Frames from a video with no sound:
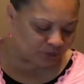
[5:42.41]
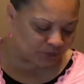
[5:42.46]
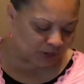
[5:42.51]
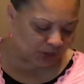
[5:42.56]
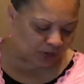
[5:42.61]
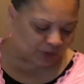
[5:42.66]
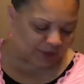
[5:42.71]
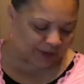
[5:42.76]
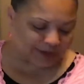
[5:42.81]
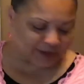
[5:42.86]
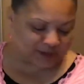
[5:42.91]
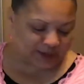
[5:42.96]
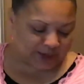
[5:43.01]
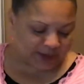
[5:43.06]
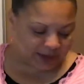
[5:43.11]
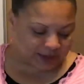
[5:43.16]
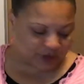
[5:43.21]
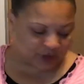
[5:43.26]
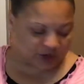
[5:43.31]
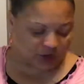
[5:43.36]
All right.
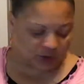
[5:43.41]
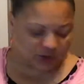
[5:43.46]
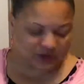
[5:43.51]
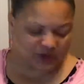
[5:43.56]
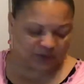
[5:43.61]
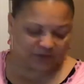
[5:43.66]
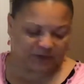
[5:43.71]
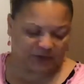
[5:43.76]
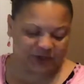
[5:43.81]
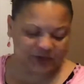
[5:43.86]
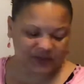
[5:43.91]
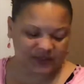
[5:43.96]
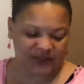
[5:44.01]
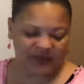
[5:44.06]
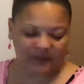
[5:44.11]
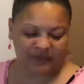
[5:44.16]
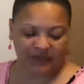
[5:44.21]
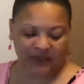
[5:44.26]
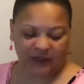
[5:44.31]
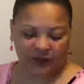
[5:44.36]
And then also finish
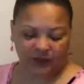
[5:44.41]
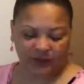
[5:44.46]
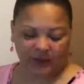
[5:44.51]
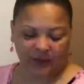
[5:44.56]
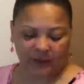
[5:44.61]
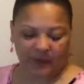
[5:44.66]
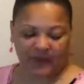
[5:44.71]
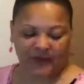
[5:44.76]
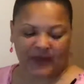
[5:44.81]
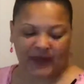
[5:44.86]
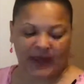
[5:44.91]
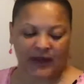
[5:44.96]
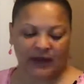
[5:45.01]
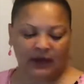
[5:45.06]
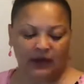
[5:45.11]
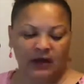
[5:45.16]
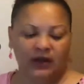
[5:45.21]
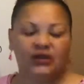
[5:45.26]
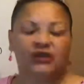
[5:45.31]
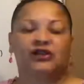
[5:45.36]
thing B. Remember that.
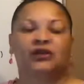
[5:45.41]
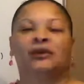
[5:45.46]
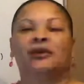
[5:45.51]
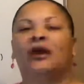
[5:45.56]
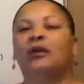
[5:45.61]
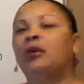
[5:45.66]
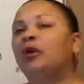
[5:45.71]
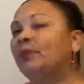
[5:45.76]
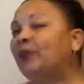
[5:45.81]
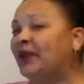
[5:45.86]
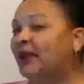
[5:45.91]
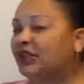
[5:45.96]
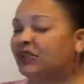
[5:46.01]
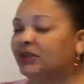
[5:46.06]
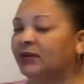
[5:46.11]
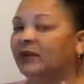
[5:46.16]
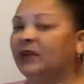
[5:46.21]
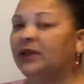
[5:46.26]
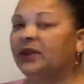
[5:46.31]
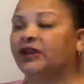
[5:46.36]
So now on page
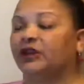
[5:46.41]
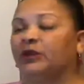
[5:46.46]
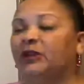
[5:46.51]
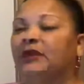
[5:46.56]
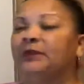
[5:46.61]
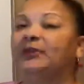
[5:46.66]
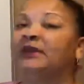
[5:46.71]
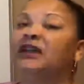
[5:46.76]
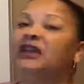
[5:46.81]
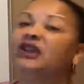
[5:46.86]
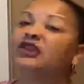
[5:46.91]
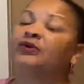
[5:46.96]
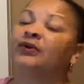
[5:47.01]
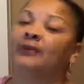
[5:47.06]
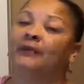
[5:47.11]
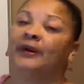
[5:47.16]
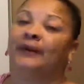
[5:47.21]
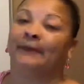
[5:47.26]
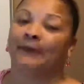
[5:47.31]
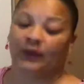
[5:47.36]
23, please
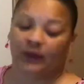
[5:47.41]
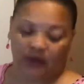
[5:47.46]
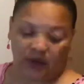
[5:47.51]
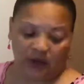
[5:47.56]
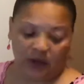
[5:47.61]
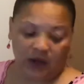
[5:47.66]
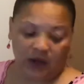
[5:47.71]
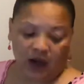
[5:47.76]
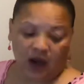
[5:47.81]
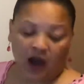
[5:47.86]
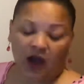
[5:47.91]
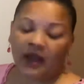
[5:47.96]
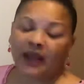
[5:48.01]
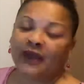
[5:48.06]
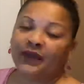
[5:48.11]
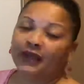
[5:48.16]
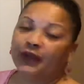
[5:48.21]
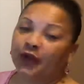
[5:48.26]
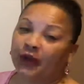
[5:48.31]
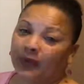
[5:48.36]
remember,
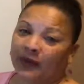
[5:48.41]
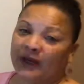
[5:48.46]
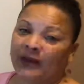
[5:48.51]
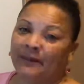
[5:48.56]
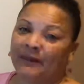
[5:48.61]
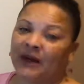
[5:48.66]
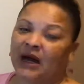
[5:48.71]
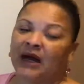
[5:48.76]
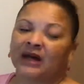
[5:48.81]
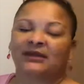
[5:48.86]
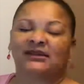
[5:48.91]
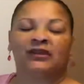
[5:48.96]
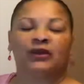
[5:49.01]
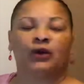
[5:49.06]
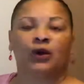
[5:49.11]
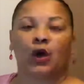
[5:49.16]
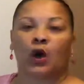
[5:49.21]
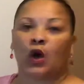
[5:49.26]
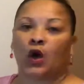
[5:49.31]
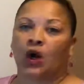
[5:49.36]
in the green box, there
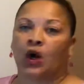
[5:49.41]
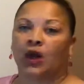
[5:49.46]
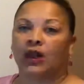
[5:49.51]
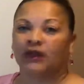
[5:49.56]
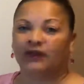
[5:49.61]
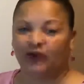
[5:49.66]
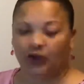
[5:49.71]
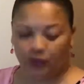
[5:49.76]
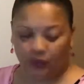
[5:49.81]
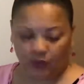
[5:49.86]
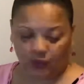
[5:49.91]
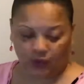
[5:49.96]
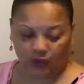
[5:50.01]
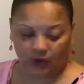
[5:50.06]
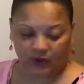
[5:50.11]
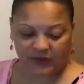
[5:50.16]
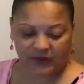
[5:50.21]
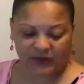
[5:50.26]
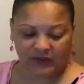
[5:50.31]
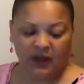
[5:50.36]
are all of your
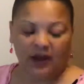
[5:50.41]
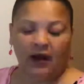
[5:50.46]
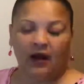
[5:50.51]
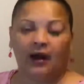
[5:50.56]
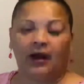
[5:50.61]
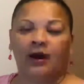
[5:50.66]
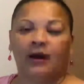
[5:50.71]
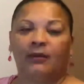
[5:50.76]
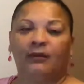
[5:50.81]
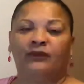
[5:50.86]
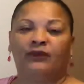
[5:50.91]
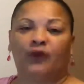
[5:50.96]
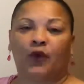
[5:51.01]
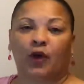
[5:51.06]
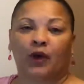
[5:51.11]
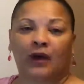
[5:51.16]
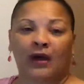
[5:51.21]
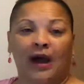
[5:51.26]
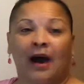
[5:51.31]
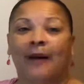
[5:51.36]
rules
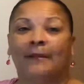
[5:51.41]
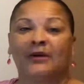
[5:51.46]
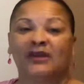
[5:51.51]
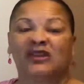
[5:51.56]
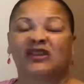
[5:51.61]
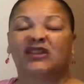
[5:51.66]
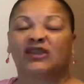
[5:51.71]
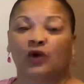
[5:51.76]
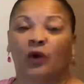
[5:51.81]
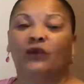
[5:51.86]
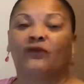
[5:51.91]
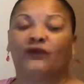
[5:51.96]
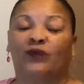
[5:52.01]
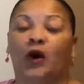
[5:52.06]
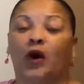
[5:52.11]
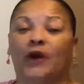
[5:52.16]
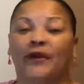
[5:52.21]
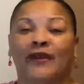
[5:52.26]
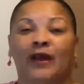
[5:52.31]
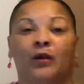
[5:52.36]
for commas so
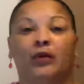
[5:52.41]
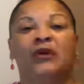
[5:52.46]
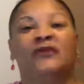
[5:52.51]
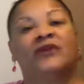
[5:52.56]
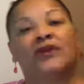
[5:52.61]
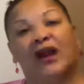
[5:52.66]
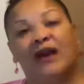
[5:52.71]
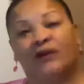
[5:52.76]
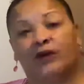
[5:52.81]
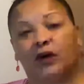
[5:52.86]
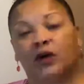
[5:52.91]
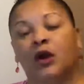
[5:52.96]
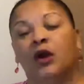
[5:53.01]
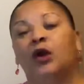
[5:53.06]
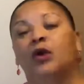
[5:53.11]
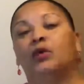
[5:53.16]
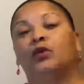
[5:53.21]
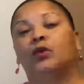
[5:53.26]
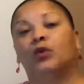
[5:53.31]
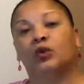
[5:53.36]
far that we've covered.
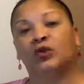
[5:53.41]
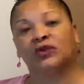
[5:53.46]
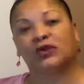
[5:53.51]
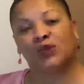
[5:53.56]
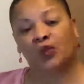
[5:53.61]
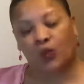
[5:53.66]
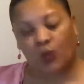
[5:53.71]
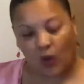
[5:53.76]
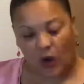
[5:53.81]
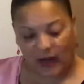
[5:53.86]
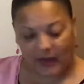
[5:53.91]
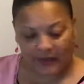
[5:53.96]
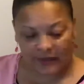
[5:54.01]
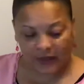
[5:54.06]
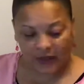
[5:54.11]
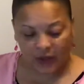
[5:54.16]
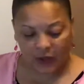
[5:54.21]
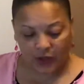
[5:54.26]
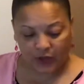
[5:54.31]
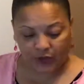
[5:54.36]
Rules 1
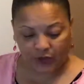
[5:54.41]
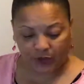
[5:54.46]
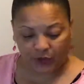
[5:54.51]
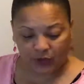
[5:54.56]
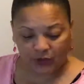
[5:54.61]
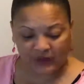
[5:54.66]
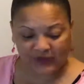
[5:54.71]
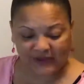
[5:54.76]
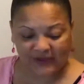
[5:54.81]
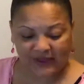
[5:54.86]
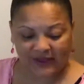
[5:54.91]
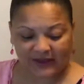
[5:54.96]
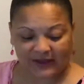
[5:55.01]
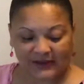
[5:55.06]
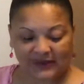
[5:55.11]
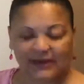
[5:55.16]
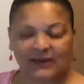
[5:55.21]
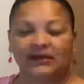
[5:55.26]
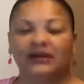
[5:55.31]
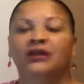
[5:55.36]
through
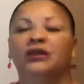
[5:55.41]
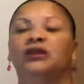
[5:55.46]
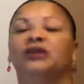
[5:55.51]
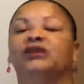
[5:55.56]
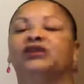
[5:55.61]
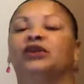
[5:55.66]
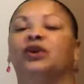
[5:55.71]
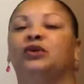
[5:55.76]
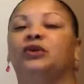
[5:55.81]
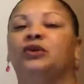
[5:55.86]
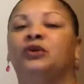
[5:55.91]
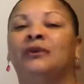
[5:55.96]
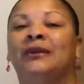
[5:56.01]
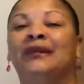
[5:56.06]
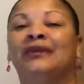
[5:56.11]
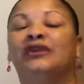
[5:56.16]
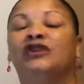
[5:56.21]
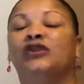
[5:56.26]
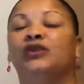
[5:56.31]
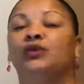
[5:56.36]
6. So you
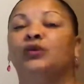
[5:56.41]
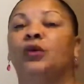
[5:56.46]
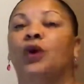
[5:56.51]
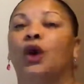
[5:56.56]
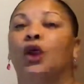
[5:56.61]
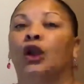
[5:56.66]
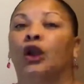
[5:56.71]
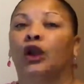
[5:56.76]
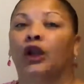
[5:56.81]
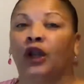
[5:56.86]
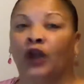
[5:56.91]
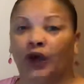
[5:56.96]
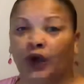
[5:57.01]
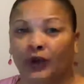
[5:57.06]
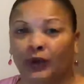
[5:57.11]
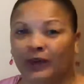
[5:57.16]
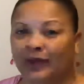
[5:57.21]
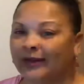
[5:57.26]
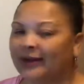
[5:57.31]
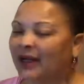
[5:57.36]
need to
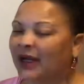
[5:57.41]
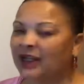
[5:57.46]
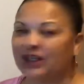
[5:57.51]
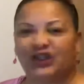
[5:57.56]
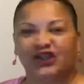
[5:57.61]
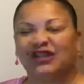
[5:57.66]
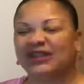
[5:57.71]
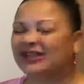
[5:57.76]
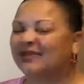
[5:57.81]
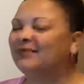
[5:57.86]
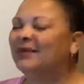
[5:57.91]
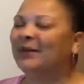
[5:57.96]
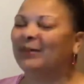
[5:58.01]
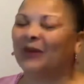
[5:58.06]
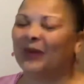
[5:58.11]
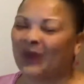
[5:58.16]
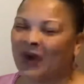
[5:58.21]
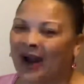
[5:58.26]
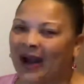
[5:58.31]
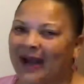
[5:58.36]
learn and not just
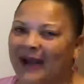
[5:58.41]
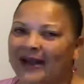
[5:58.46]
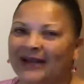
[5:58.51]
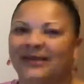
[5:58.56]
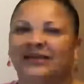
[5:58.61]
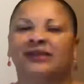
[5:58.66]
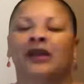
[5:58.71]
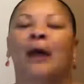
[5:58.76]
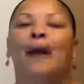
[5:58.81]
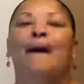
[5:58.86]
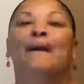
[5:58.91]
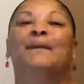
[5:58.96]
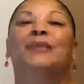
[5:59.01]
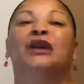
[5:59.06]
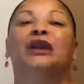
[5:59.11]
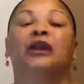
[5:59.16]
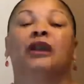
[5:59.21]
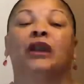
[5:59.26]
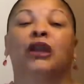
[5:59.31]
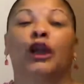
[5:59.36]
memorize,
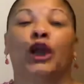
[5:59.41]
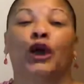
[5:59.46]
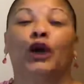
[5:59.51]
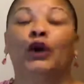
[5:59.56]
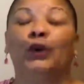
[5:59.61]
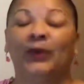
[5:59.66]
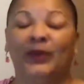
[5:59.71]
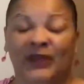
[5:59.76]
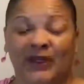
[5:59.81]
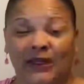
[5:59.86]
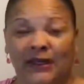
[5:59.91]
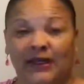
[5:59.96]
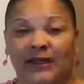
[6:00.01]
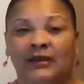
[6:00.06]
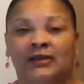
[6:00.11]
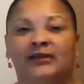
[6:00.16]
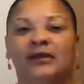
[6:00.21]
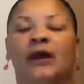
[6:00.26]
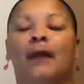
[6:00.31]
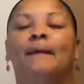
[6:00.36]
but learn
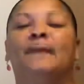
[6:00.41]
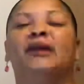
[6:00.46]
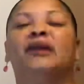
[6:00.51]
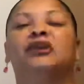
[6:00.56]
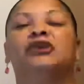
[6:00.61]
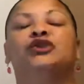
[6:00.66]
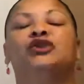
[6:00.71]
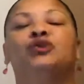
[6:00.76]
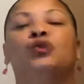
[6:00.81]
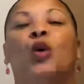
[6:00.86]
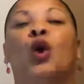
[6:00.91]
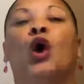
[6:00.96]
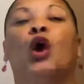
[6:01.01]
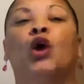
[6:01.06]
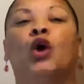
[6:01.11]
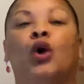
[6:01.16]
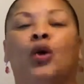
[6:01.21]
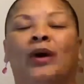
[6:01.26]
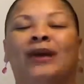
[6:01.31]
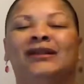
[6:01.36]
these because you are
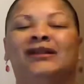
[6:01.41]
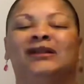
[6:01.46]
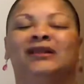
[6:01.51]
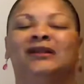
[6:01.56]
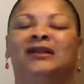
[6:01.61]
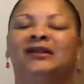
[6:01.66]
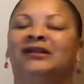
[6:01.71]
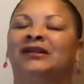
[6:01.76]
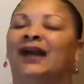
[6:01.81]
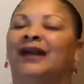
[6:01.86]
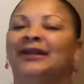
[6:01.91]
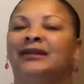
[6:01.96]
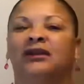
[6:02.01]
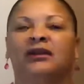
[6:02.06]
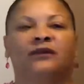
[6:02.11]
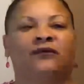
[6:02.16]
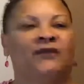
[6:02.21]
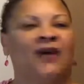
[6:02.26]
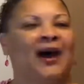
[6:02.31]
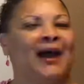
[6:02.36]
going to need to
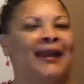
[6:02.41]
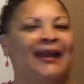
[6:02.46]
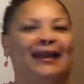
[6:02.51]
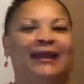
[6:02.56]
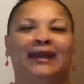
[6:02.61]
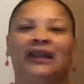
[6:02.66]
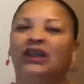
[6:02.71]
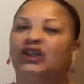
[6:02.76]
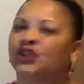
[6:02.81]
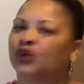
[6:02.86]
identify each